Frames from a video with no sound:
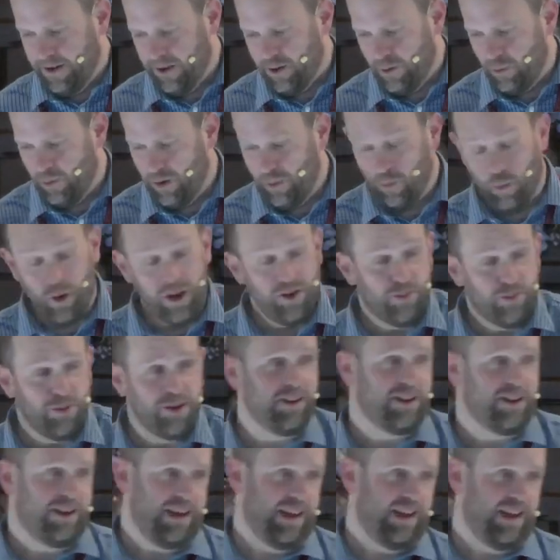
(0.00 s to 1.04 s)
When we've
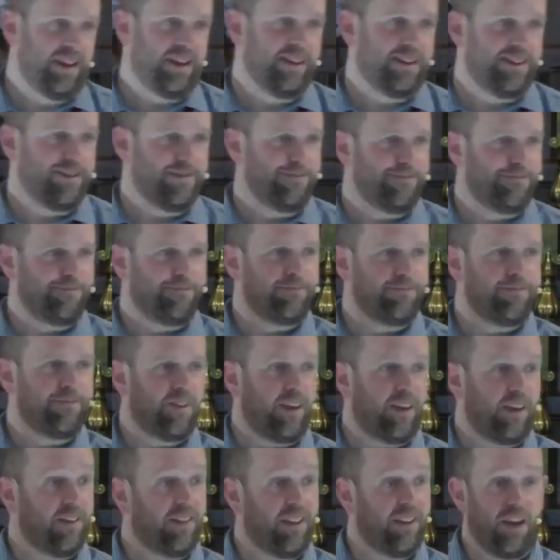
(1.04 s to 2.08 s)
been there
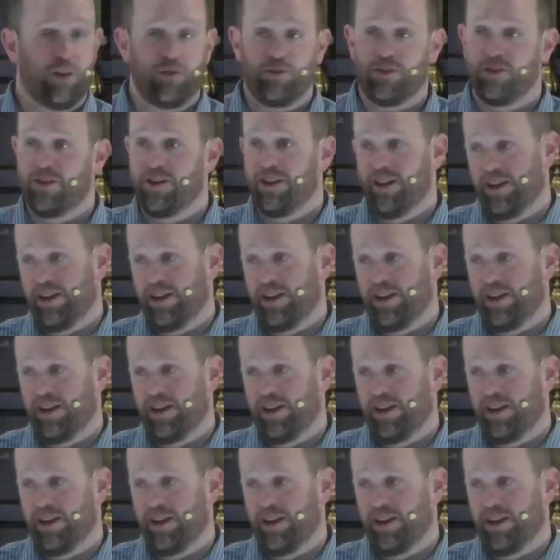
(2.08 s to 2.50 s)
10,000